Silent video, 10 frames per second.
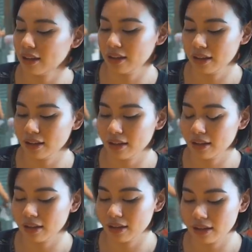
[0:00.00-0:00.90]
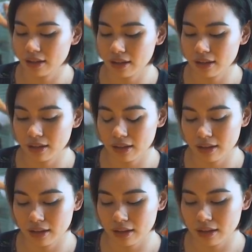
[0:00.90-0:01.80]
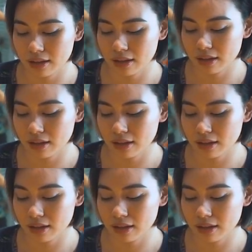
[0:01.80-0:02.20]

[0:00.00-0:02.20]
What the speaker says: (silent)